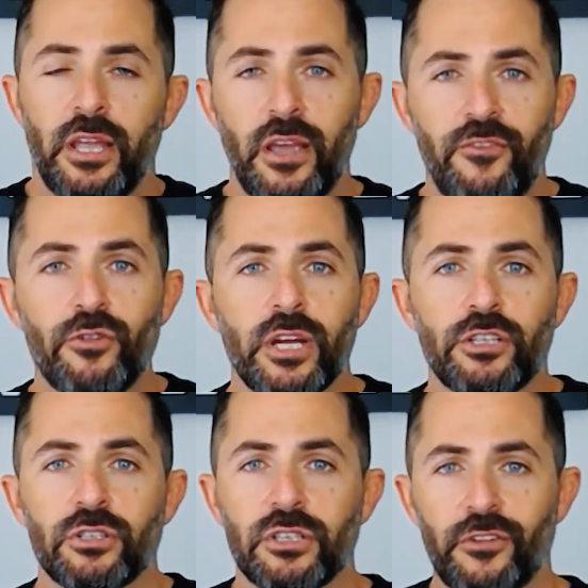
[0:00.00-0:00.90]
If you
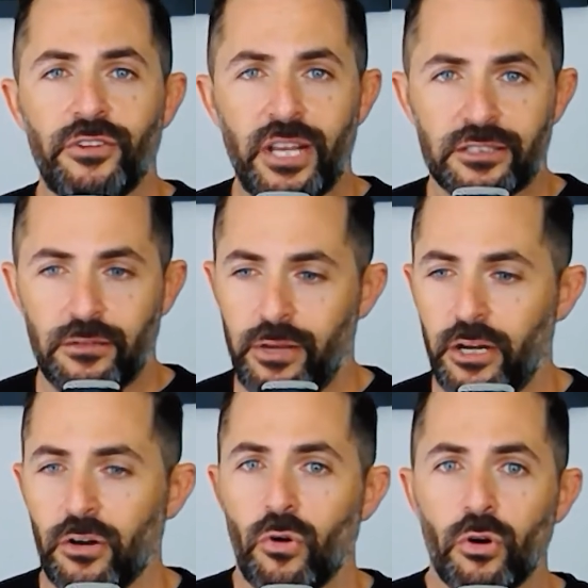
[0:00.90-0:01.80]
get yourself an
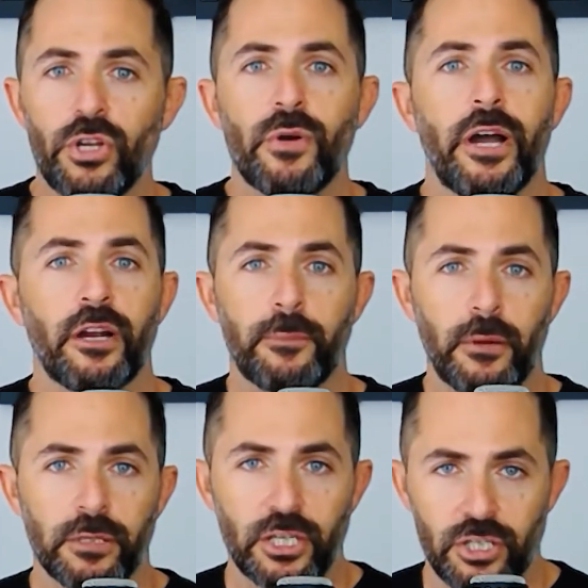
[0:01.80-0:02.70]
estimator or you hire a
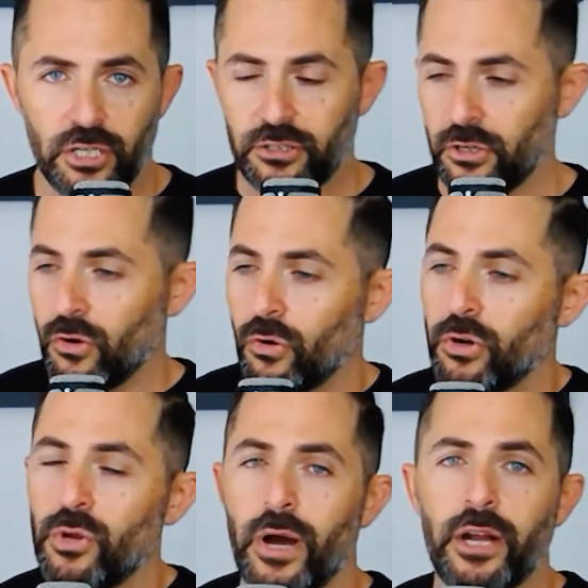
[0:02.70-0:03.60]
public adjuster
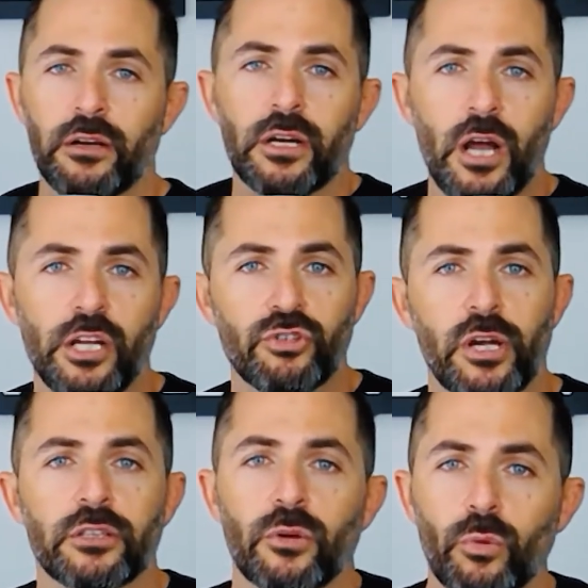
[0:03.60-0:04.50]
or you hire a
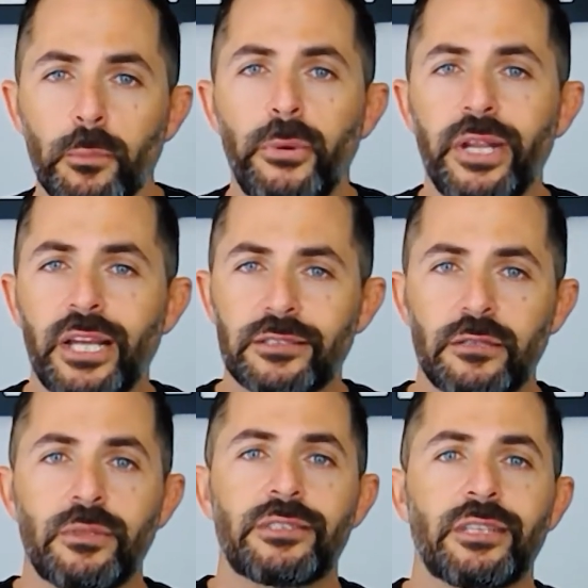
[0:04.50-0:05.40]
contractor, we're putting
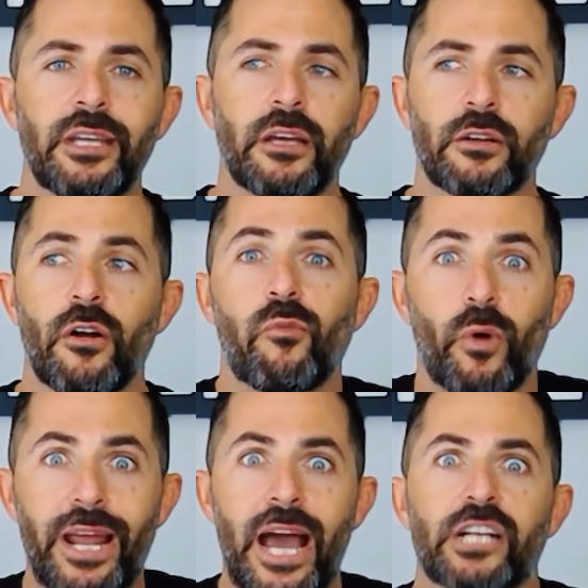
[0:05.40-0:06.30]
estimates together of
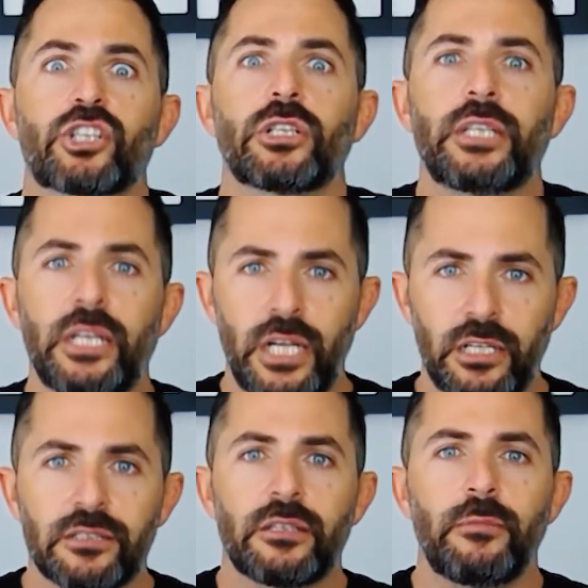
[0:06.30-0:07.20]
what actually
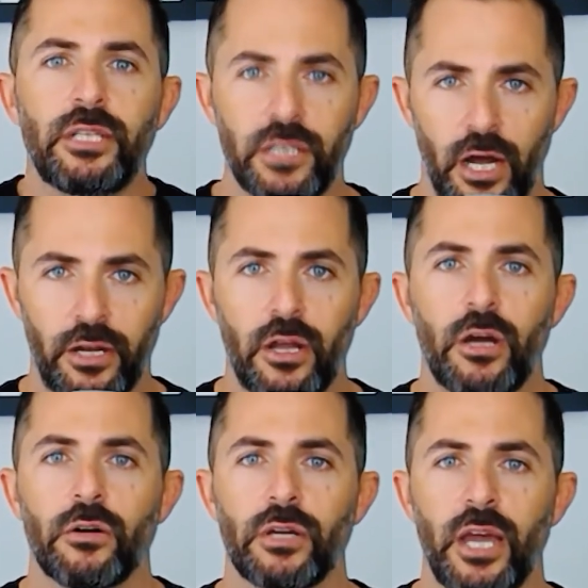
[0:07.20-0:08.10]
needs to be done.
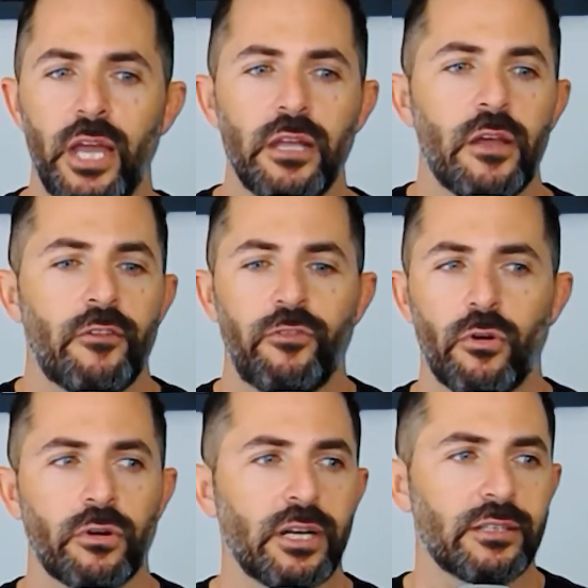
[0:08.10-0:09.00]
Okay.
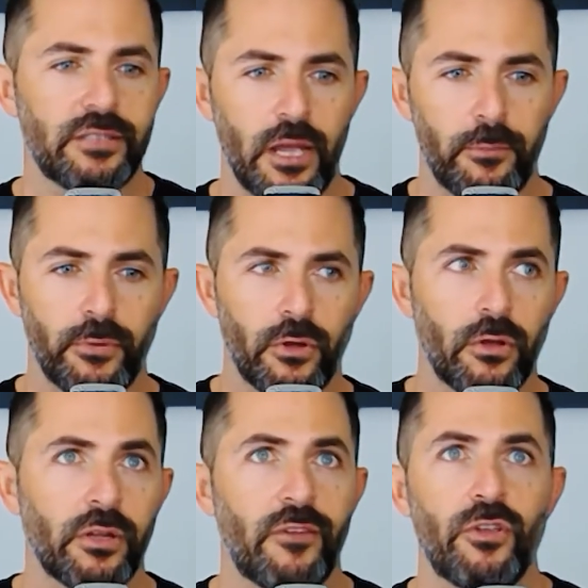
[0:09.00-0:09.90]
For
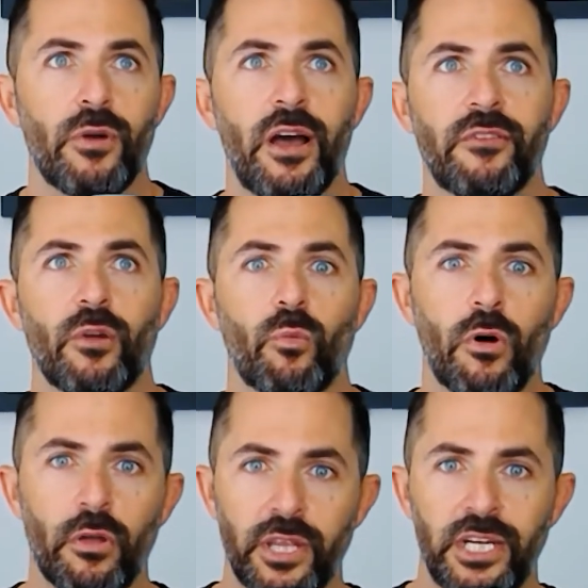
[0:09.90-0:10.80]
example, if you have a
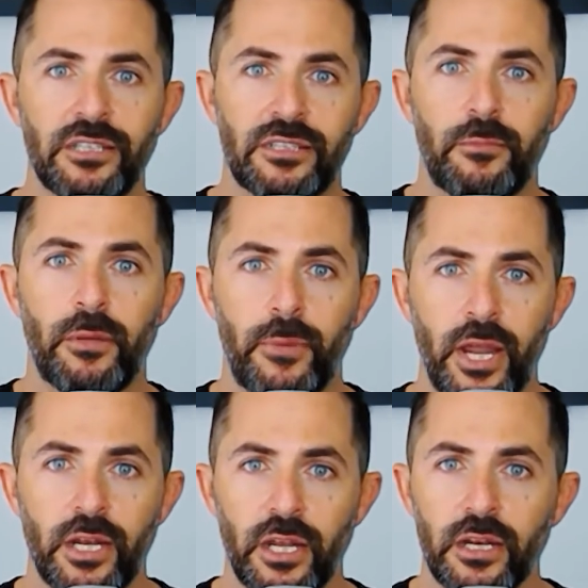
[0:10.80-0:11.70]
wall that needs to be
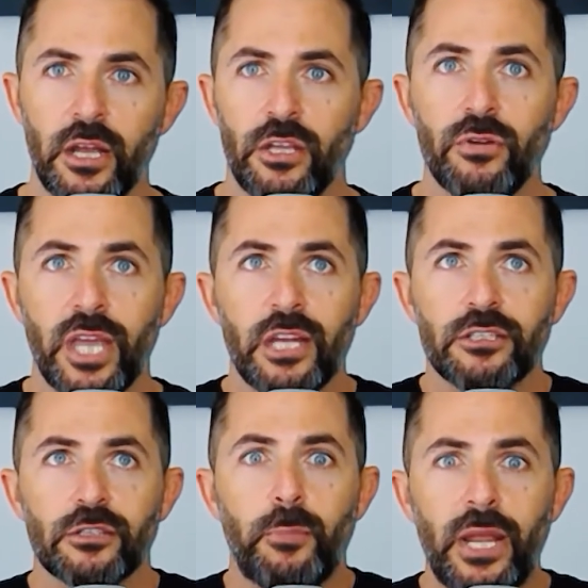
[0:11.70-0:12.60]
painted, you can't
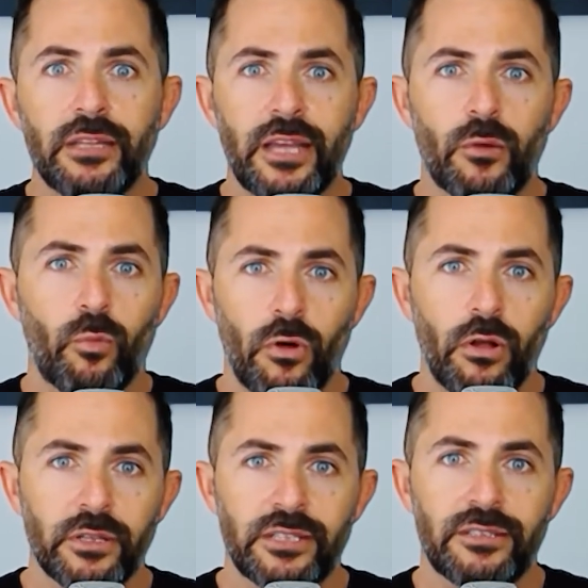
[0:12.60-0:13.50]
just paint that
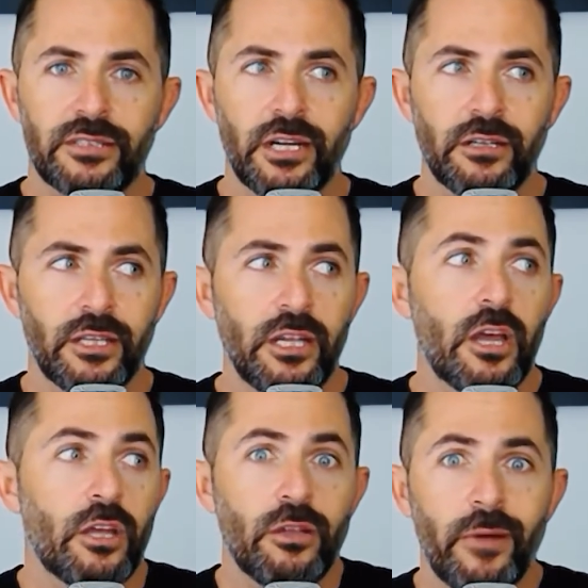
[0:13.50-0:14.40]
wall necessarily.
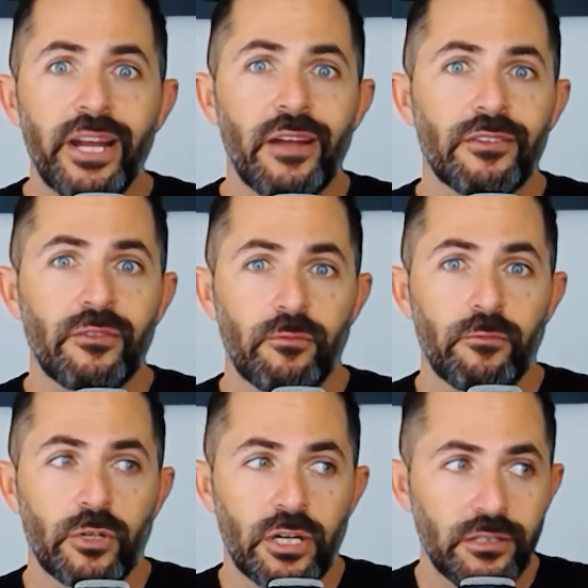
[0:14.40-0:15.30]
You might have to
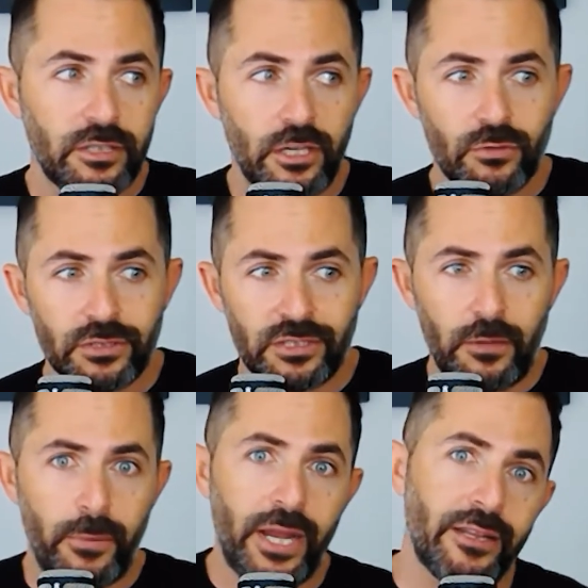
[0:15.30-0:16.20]

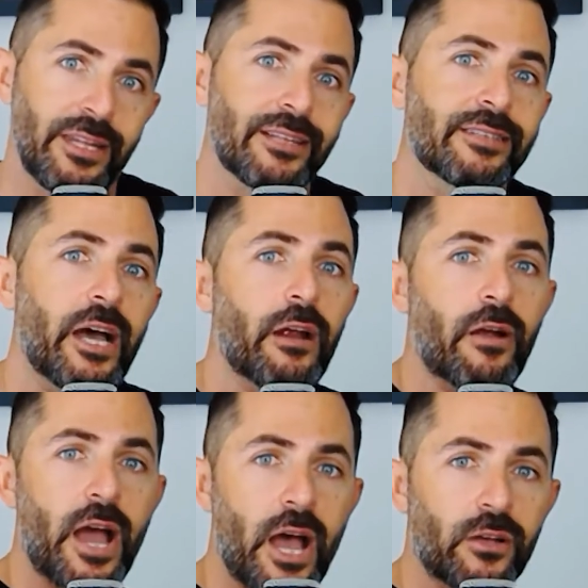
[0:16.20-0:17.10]
continuously paint the entire
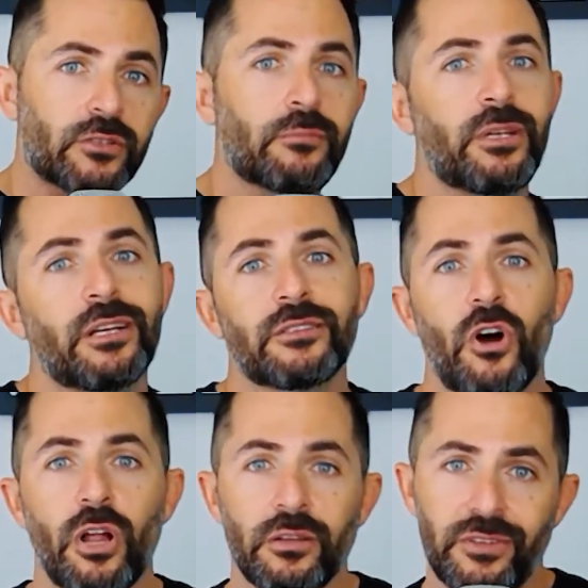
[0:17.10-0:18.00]
house because
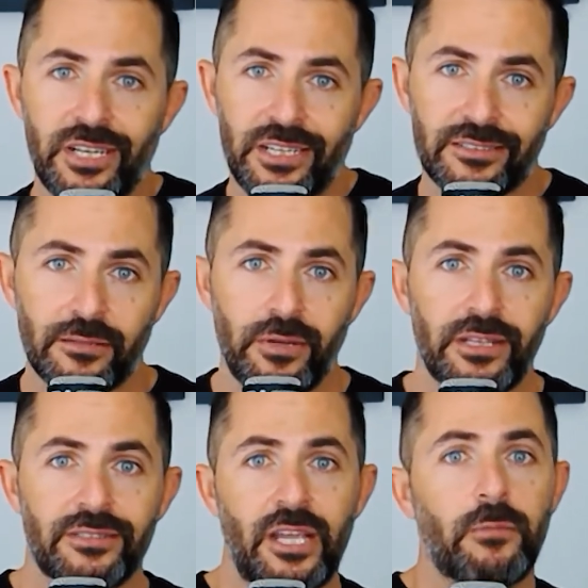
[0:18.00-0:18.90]
all of it needs to be
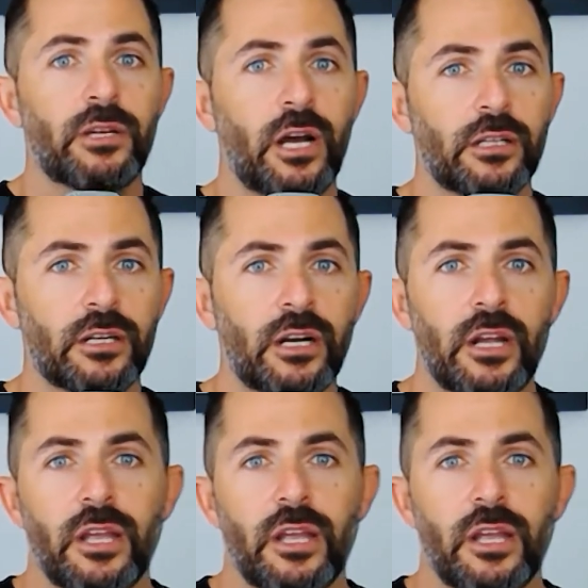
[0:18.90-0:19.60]
the same color.